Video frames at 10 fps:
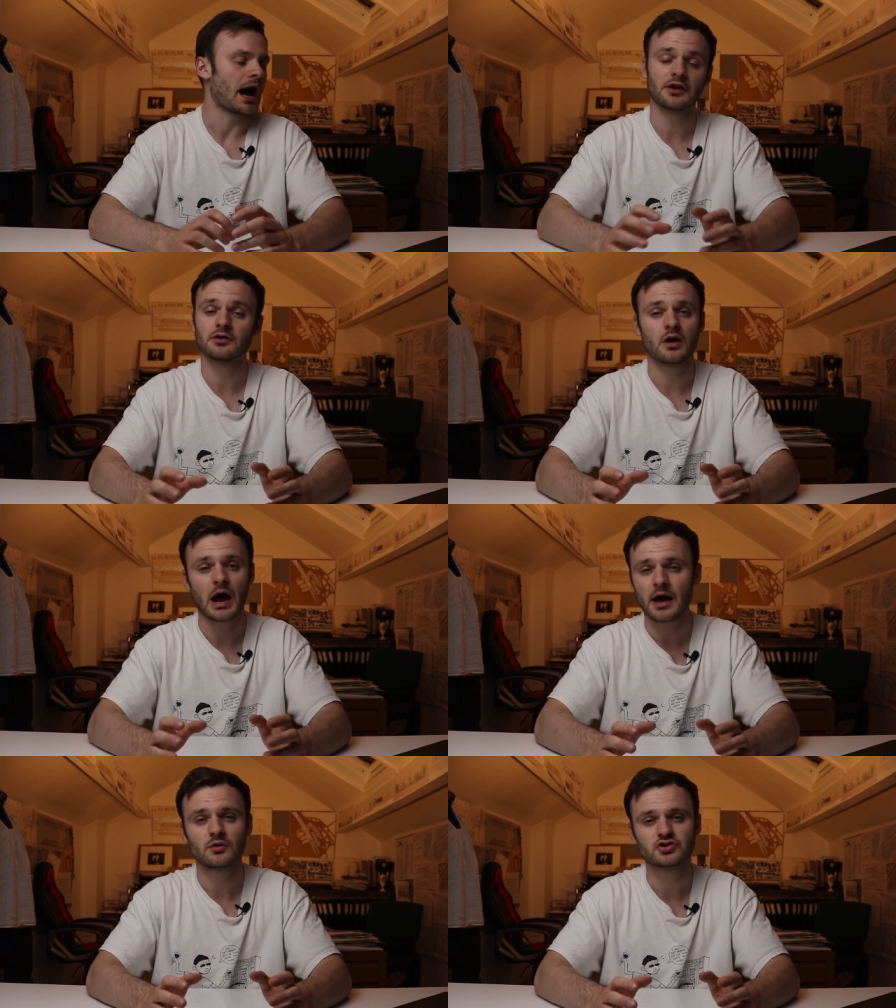I don't know
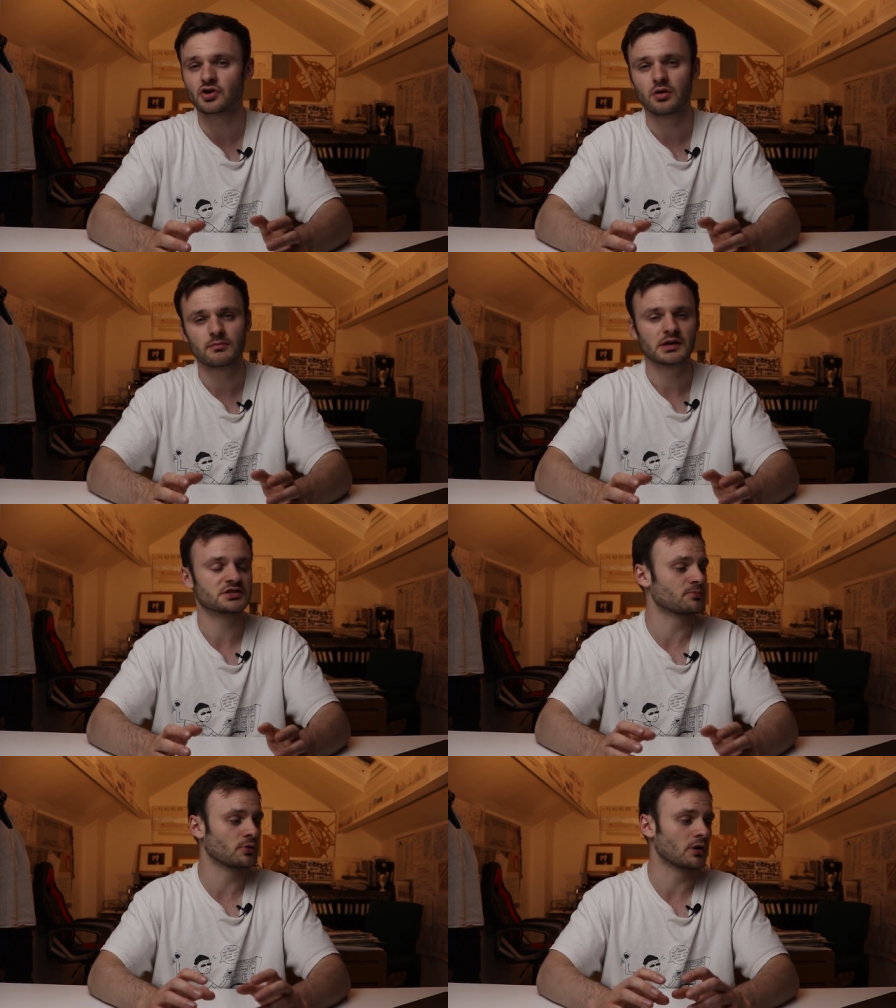how Sean
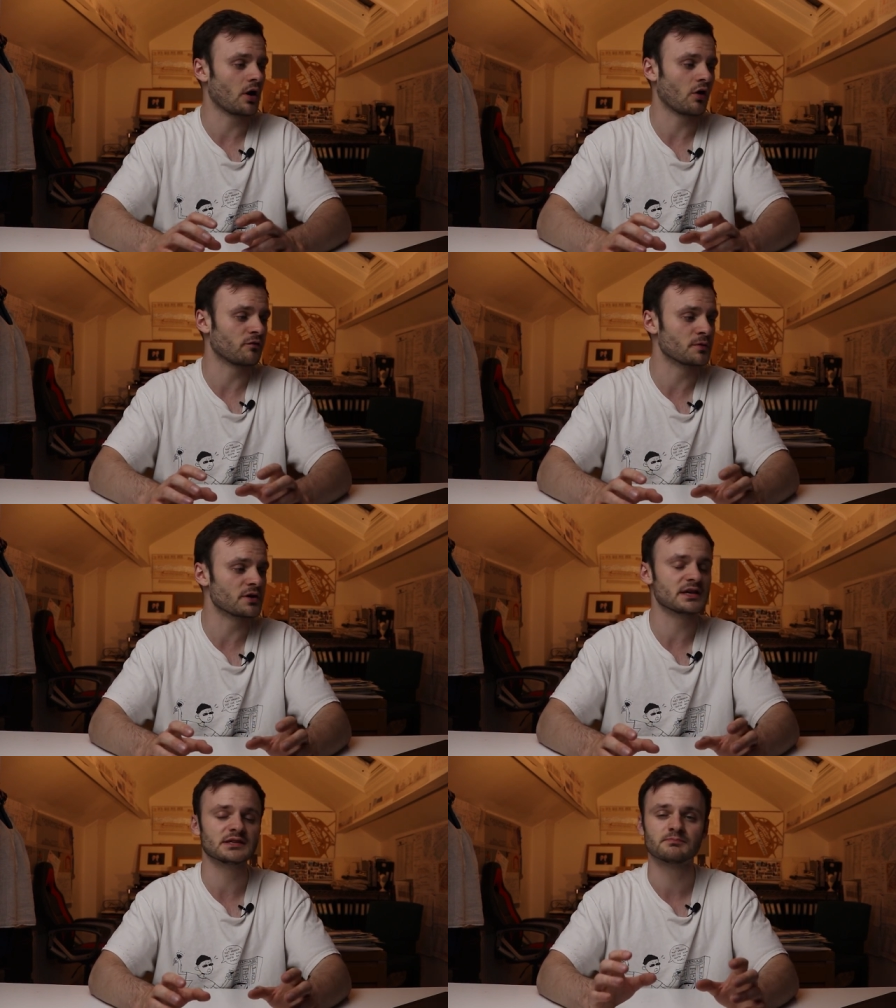managed to pull it off,
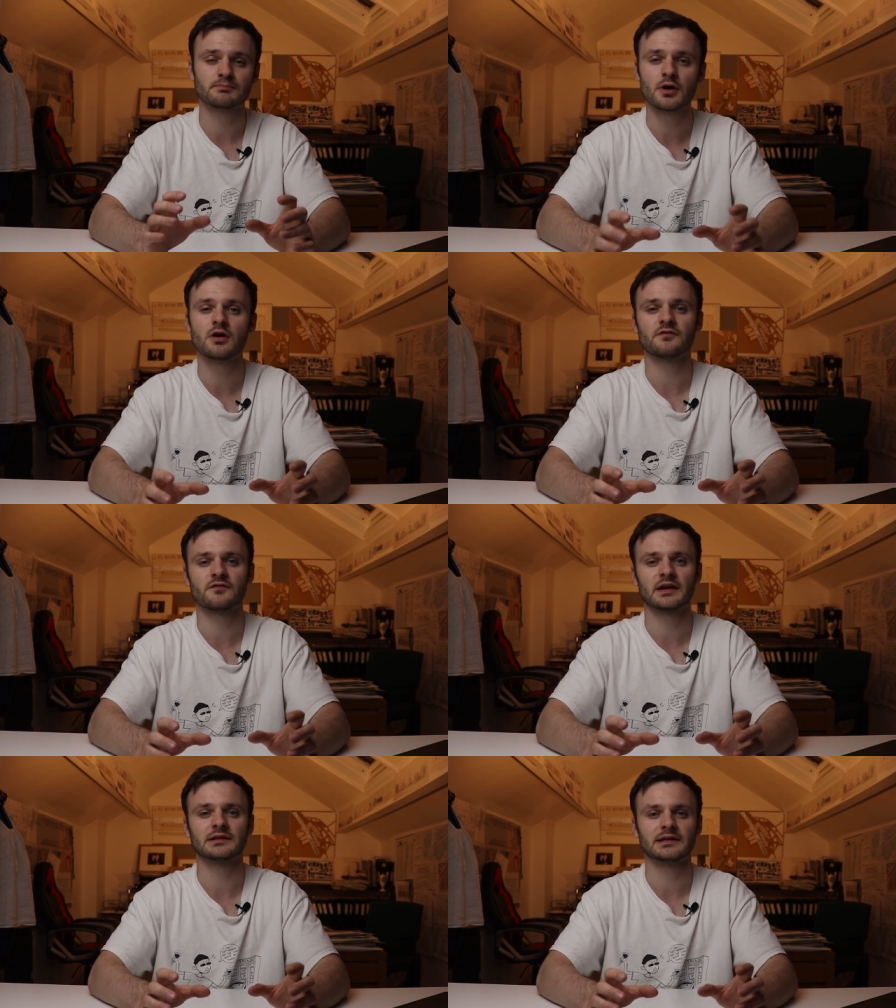but he's
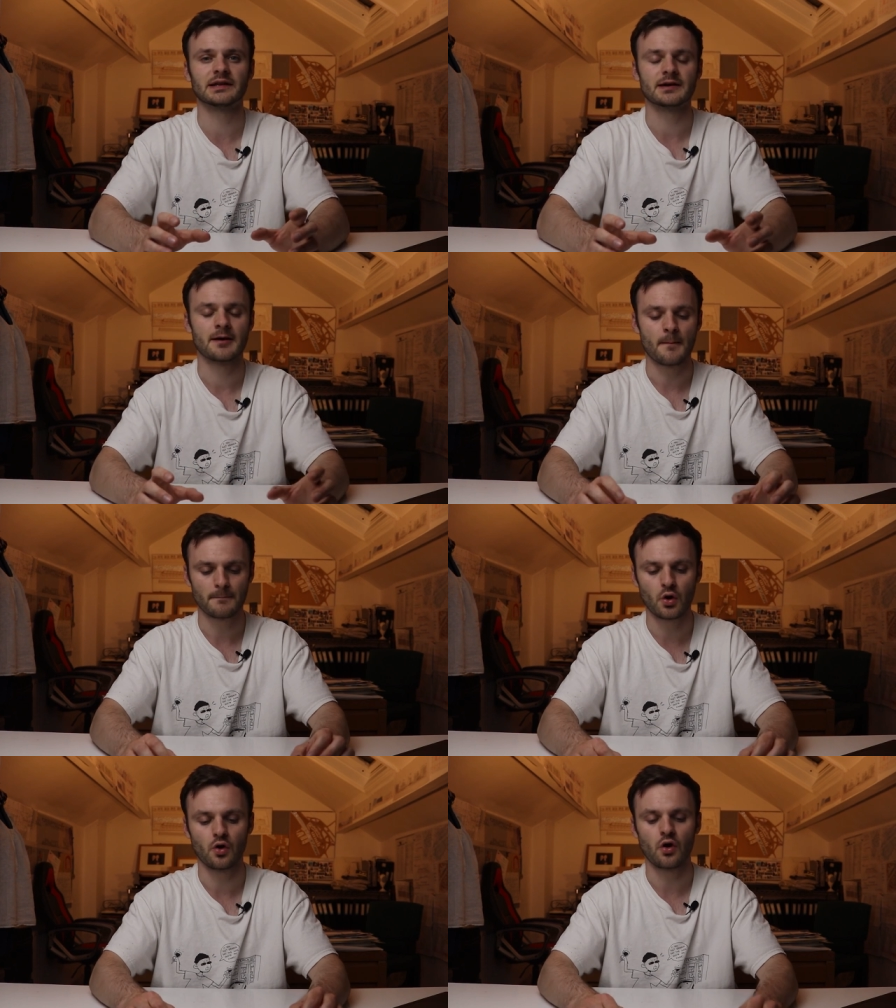perfectly
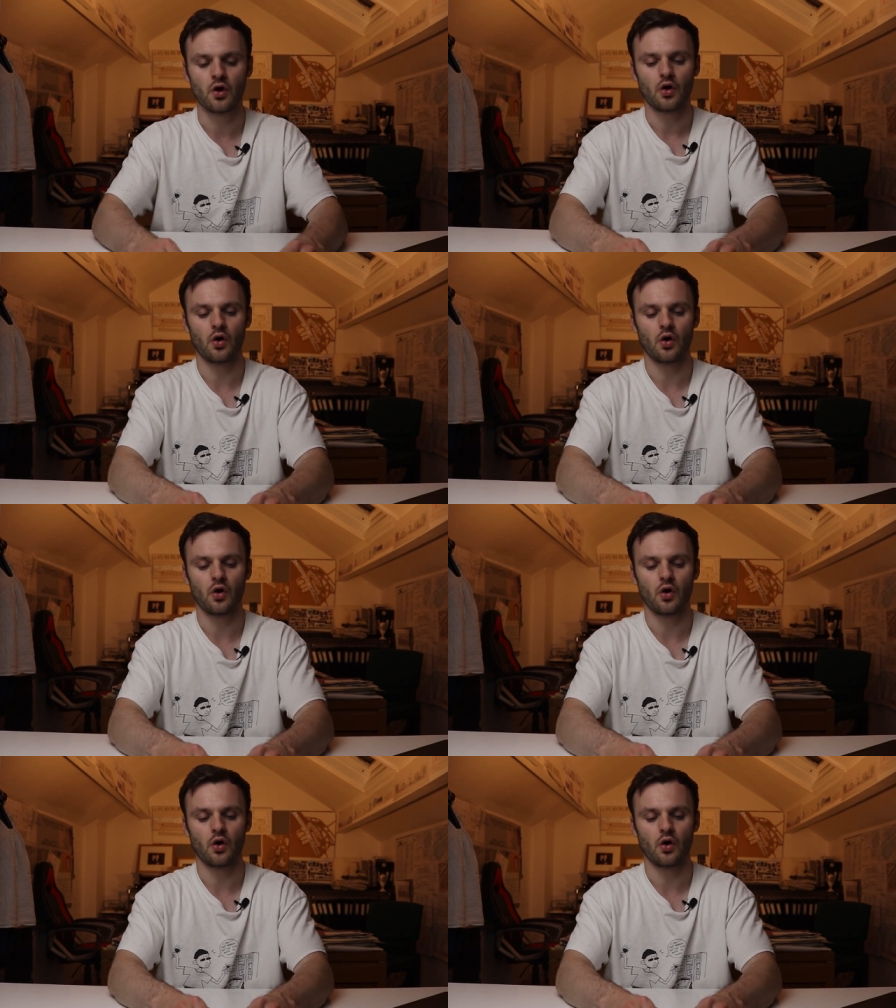put